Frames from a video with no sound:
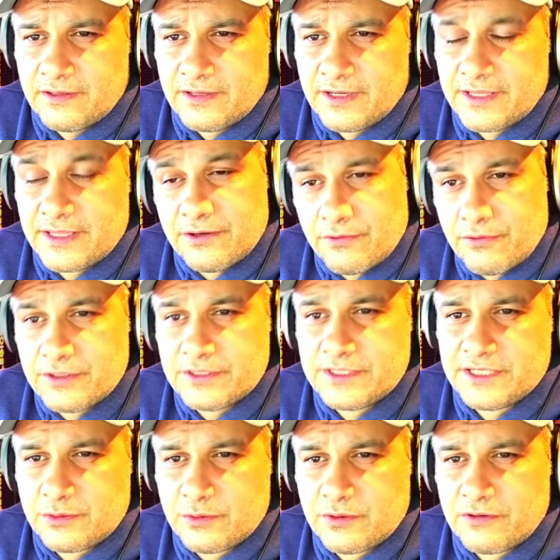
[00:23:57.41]
And then who does he
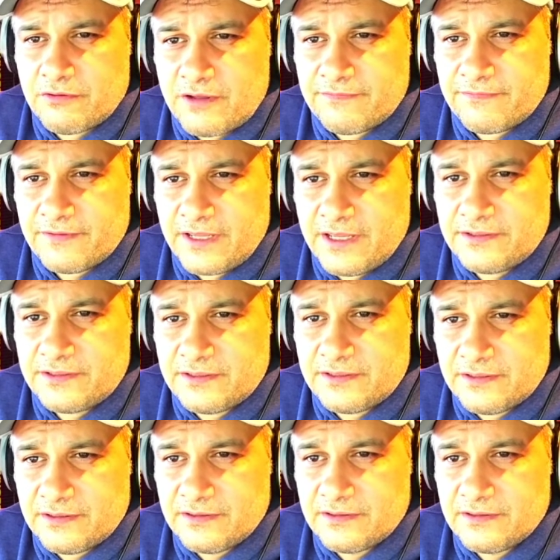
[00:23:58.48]
square off against?
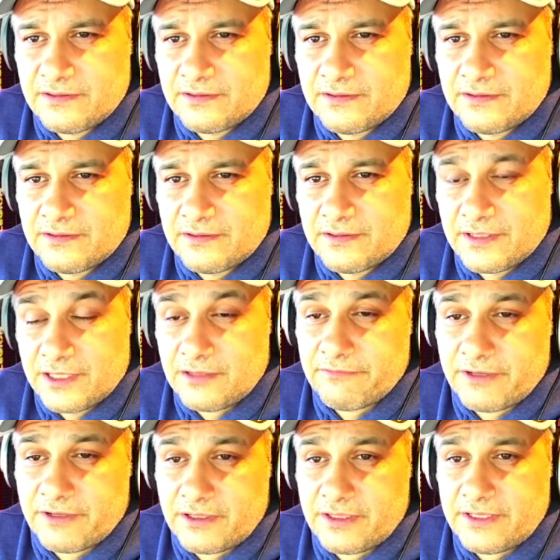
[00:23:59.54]
Hillary
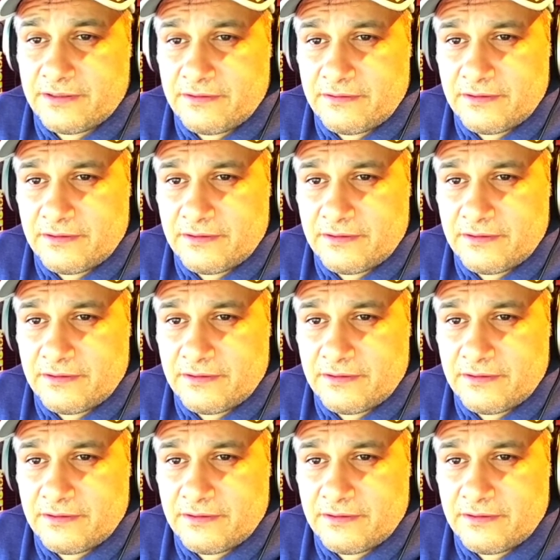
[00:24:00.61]
Clinton,